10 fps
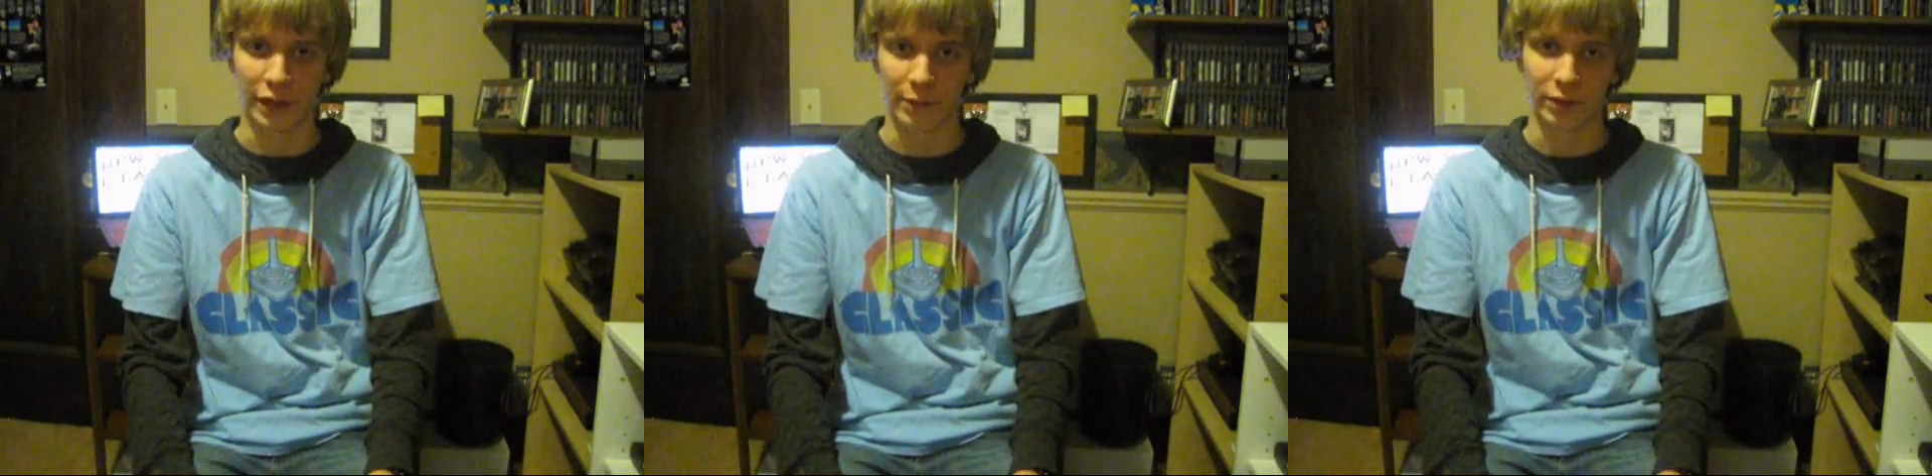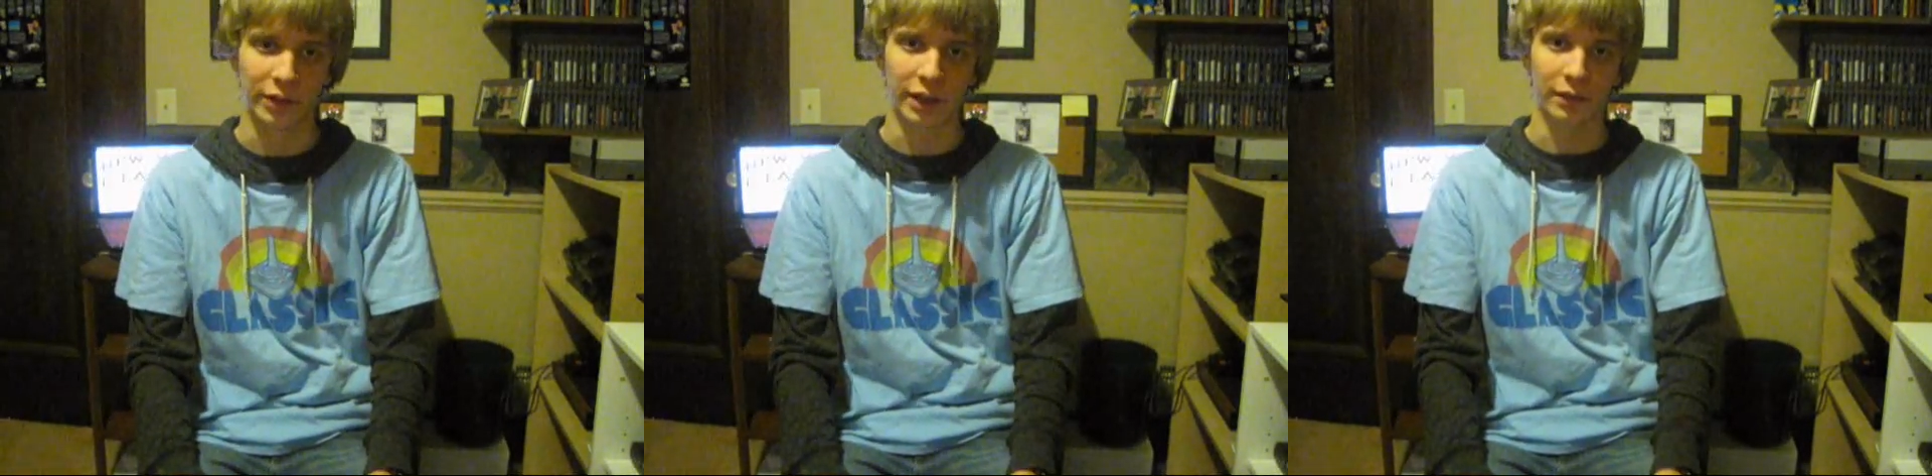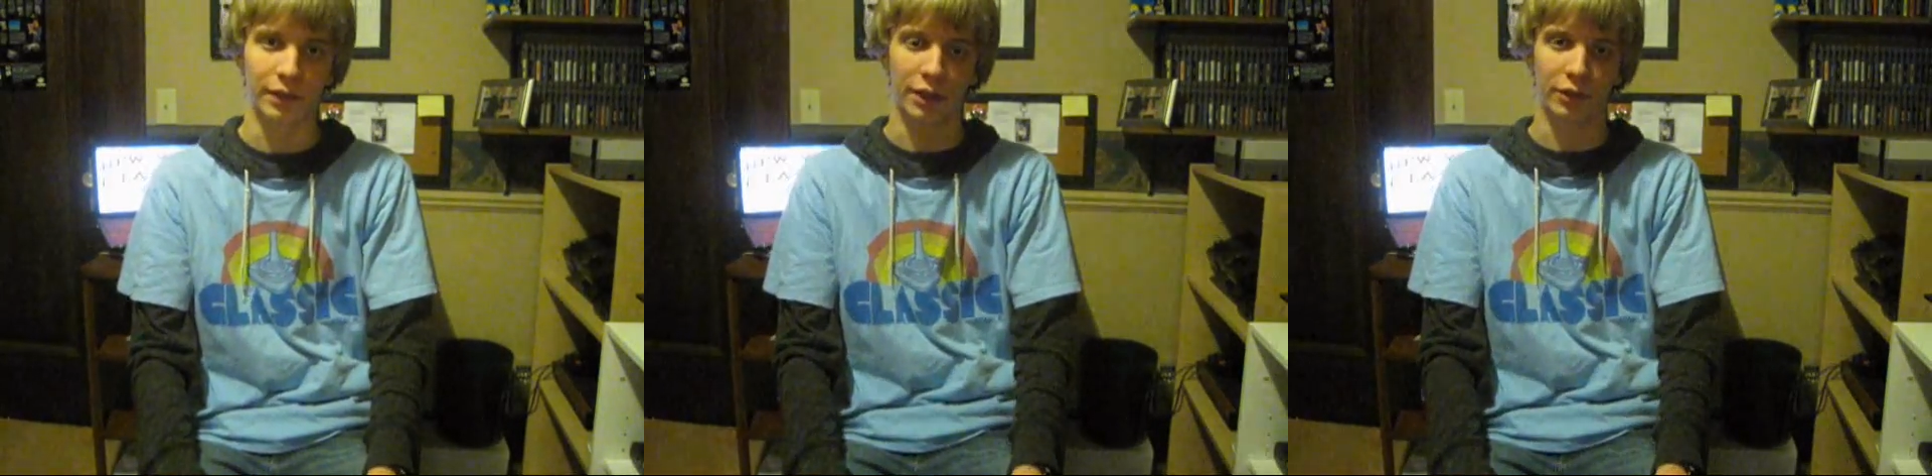games to take
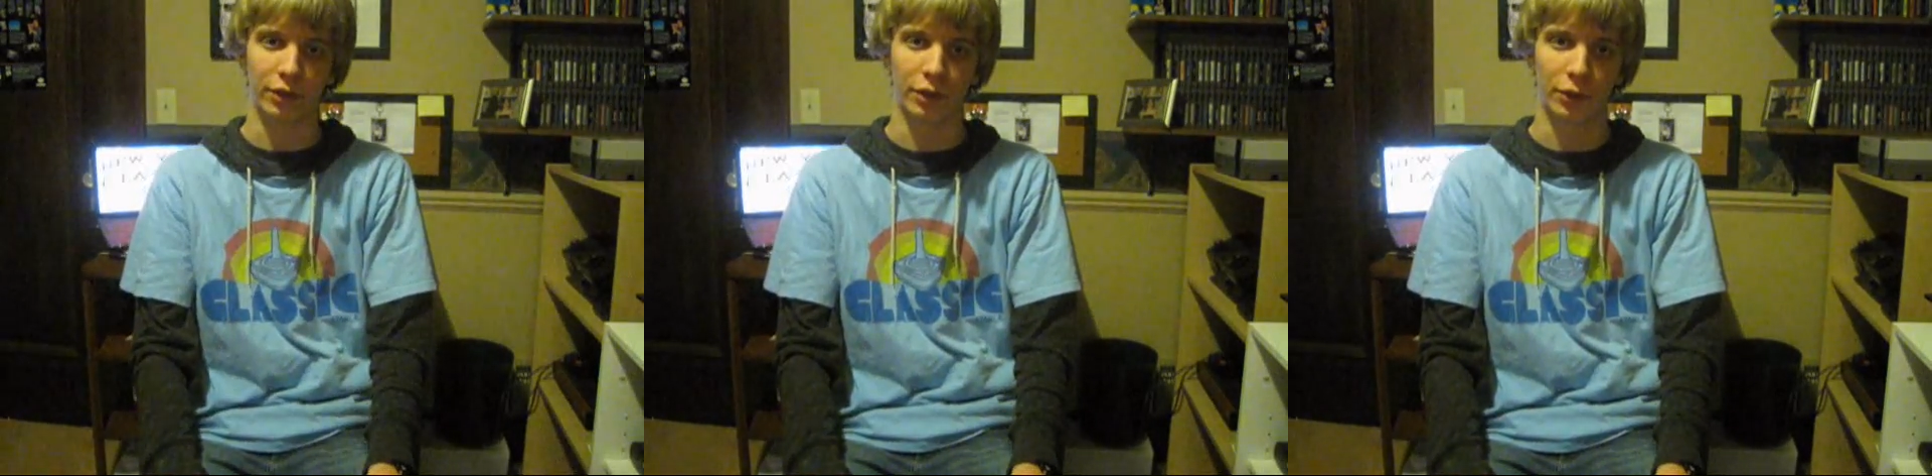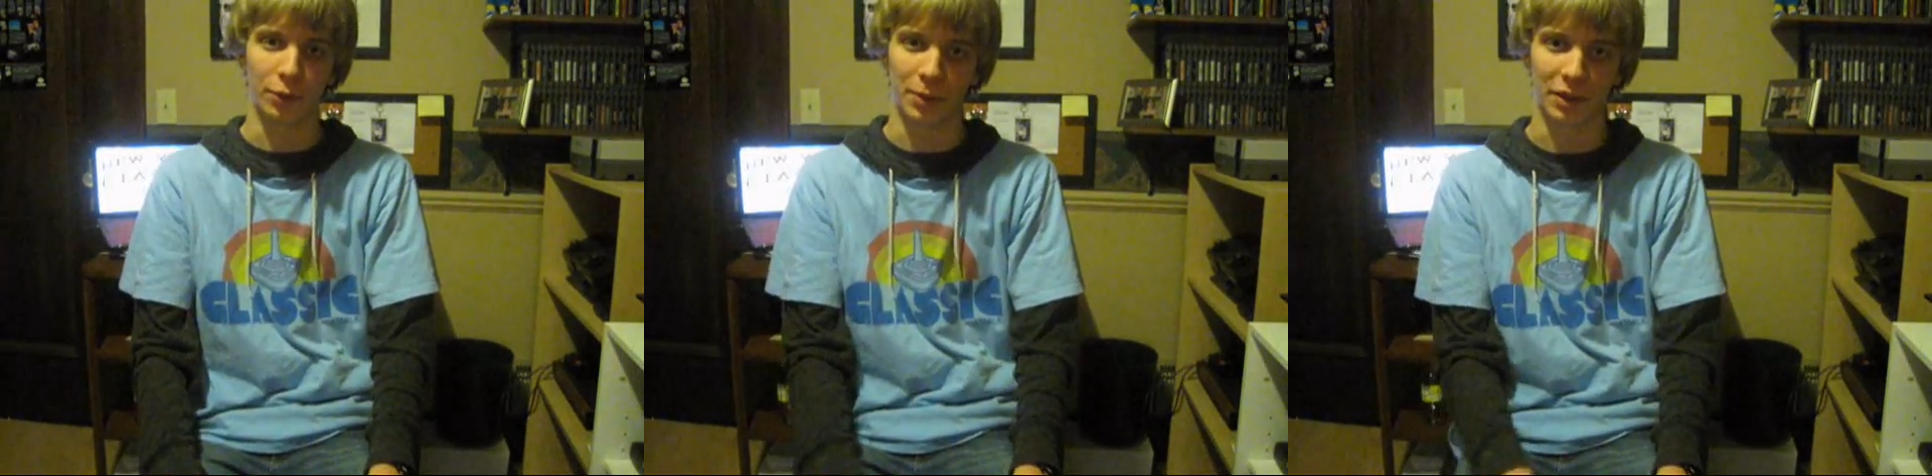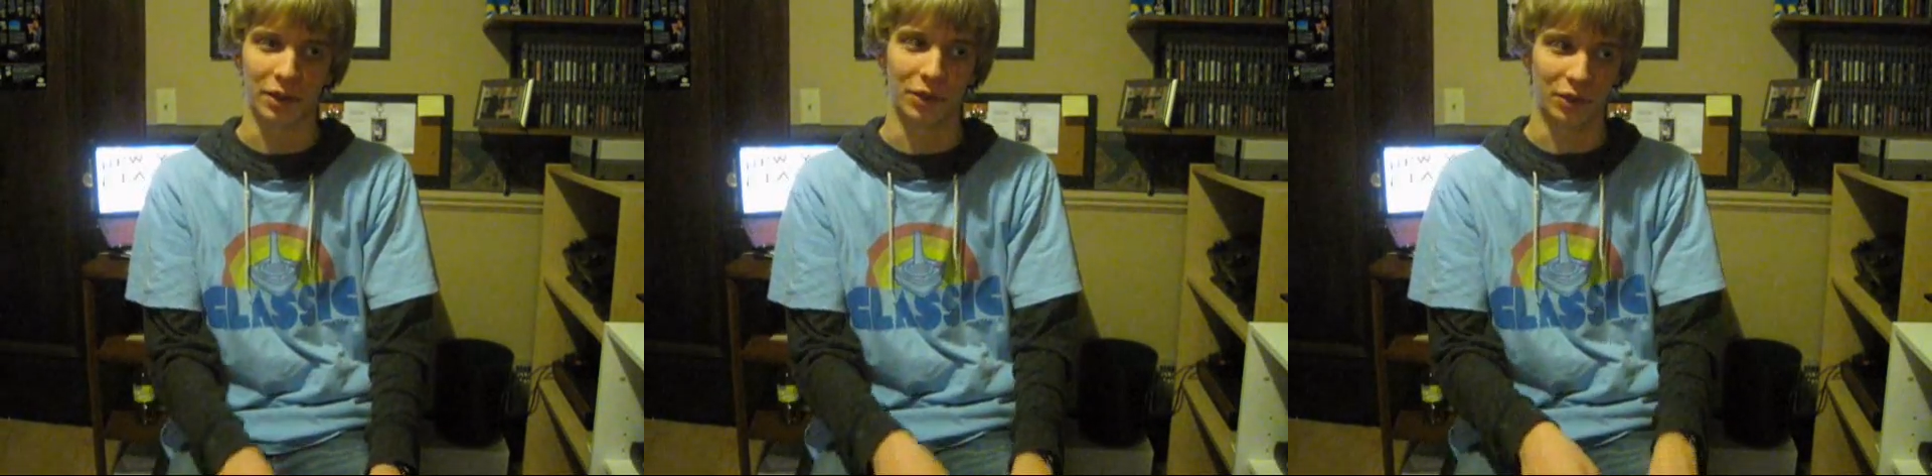advantage of those,
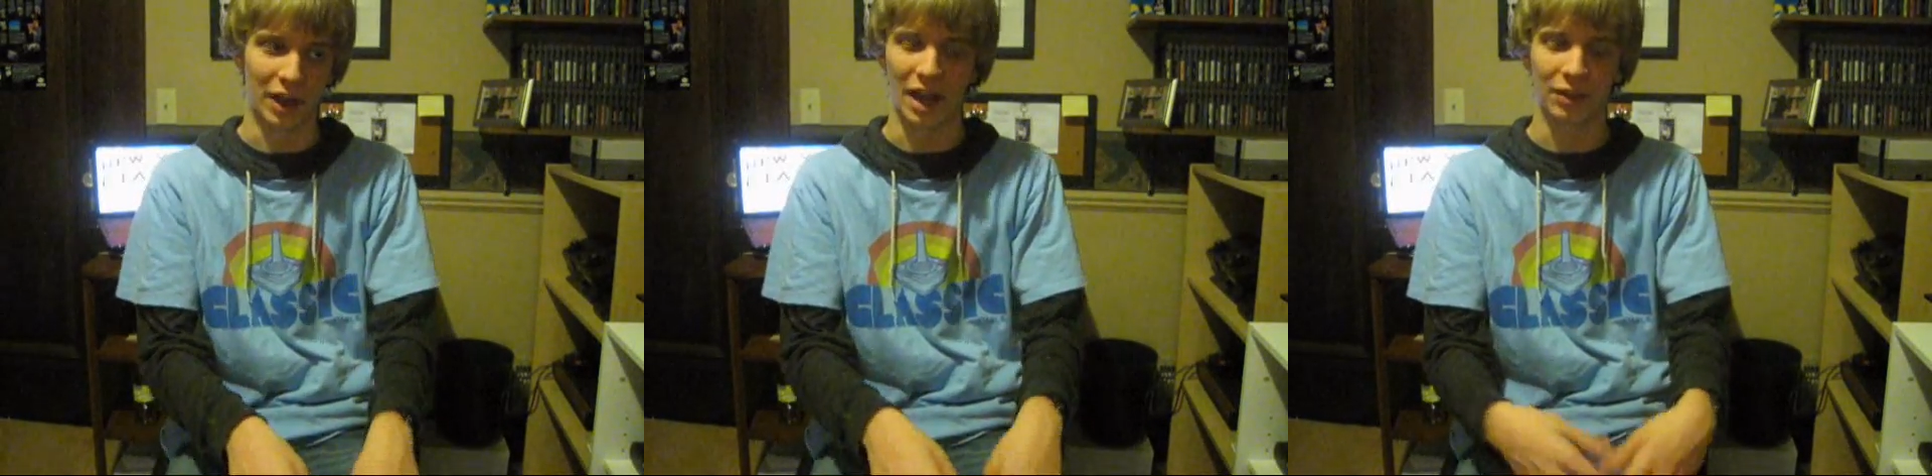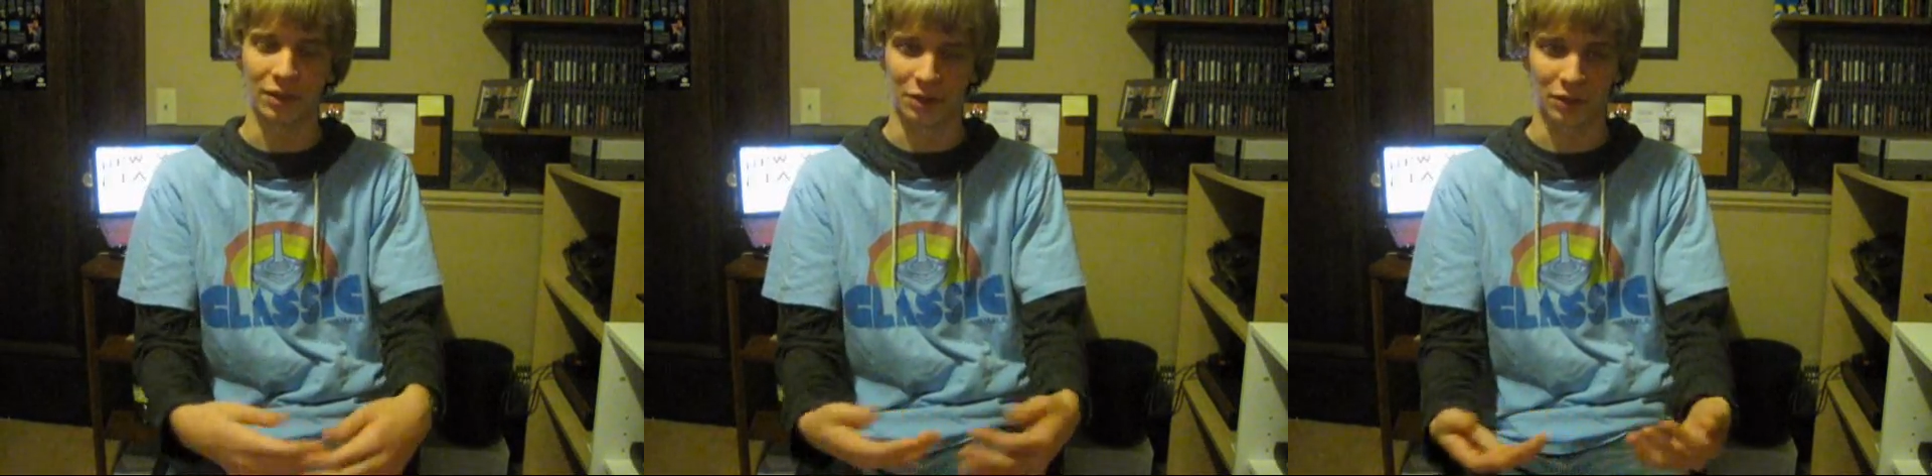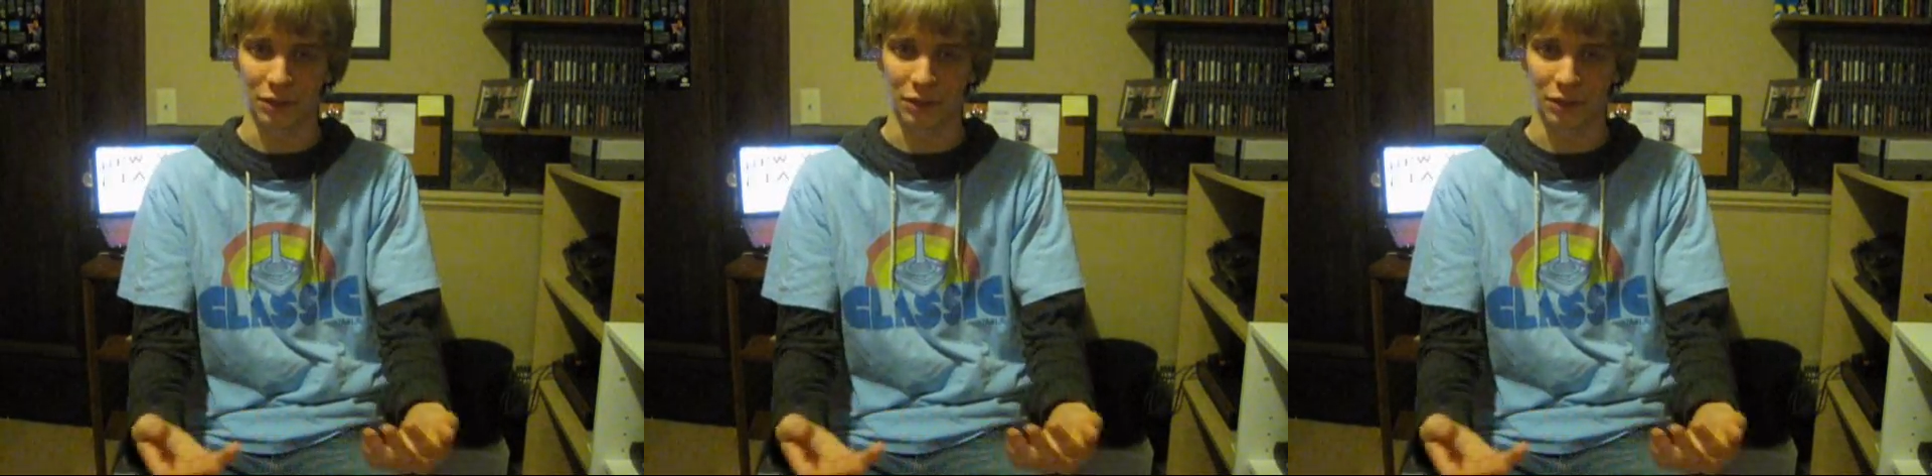because I,